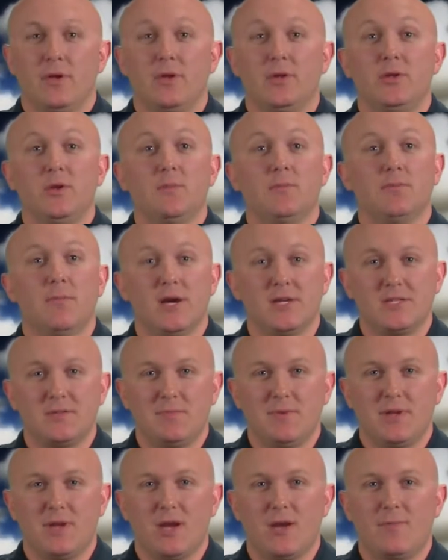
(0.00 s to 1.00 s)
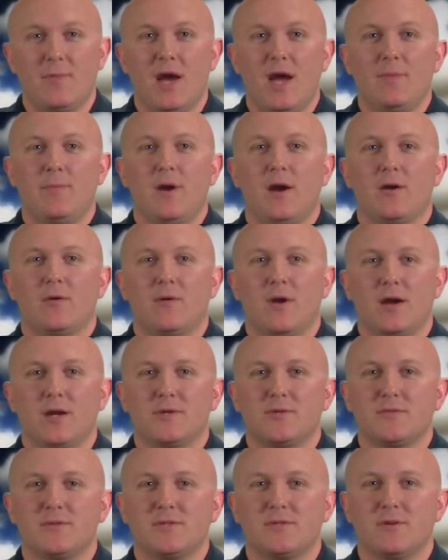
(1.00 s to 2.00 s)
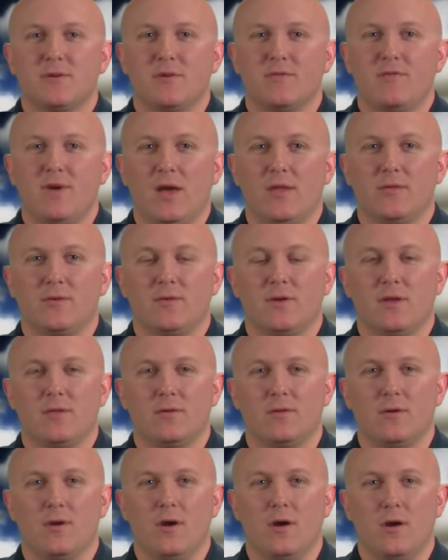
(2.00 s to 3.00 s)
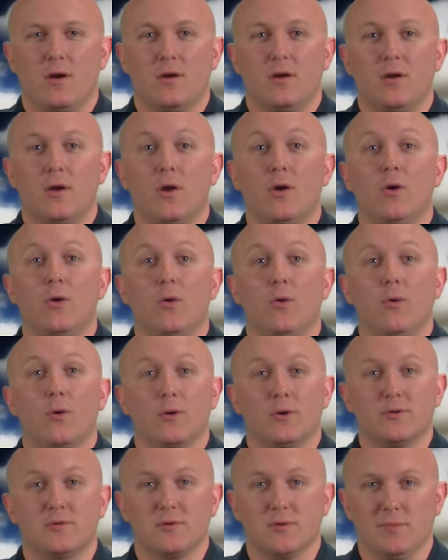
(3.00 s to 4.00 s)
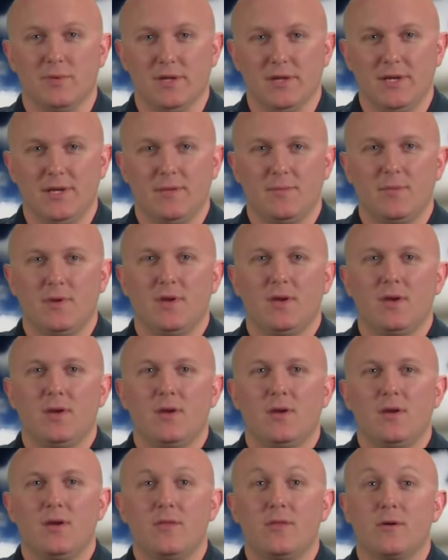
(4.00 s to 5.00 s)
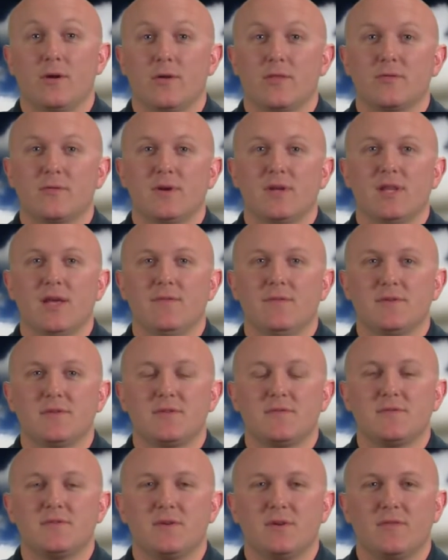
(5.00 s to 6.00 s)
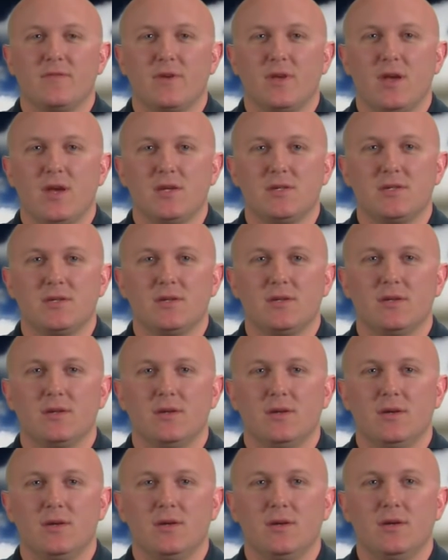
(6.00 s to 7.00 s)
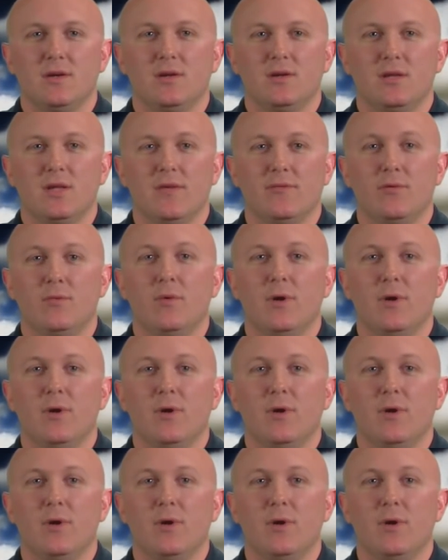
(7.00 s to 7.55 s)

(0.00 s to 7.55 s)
you must become high-power rocketry certified through either NAR or Tripoli. There are 3 levels of certification. Level